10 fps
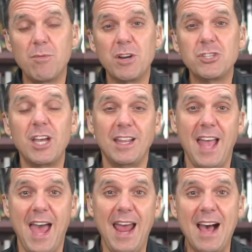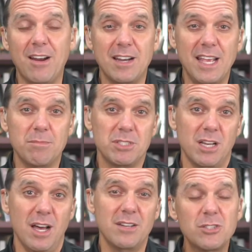You want to check that out on
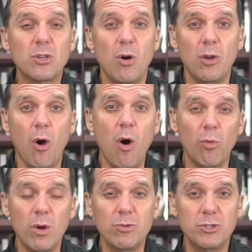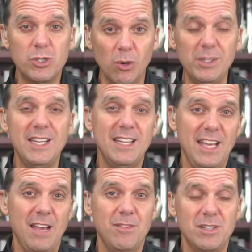Amazon. It's called All Roads Don't Lead to
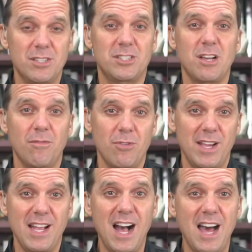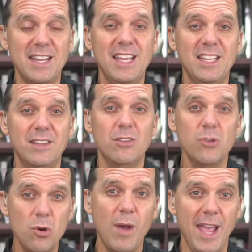Heaven, Discovering God in the
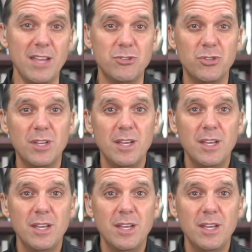New Age.